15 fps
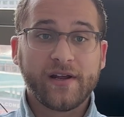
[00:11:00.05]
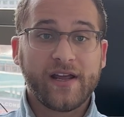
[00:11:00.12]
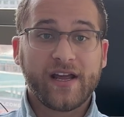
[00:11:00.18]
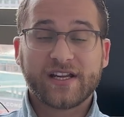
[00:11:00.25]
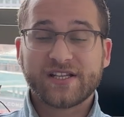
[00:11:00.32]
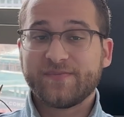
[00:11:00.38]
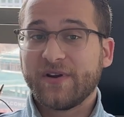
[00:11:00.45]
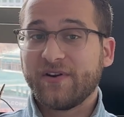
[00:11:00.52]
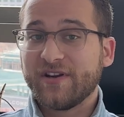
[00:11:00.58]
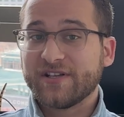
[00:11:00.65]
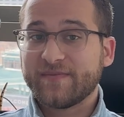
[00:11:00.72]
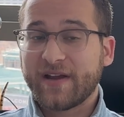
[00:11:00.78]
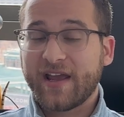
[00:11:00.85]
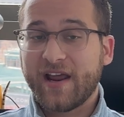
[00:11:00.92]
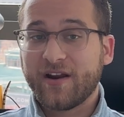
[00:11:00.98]
experience
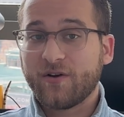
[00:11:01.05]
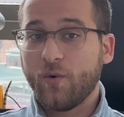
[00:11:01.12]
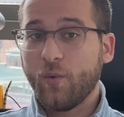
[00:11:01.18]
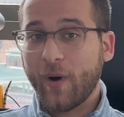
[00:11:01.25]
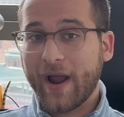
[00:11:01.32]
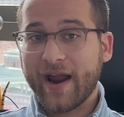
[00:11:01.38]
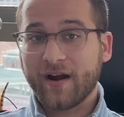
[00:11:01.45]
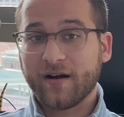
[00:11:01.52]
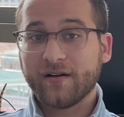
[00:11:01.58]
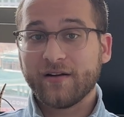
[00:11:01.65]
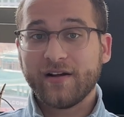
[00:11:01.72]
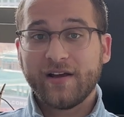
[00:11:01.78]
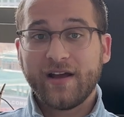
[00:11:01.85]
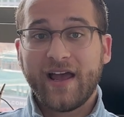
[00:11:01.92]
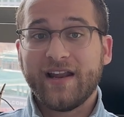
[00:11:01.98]
mechanical wear,
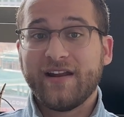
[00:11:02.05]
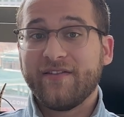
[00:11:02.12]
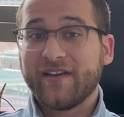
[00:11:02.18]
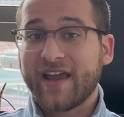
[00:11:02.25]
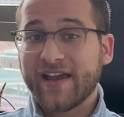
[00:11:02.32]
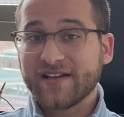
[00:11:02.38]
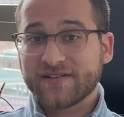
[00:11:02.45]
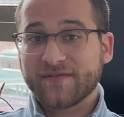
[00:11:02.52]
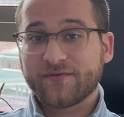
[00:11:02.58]
and in the case of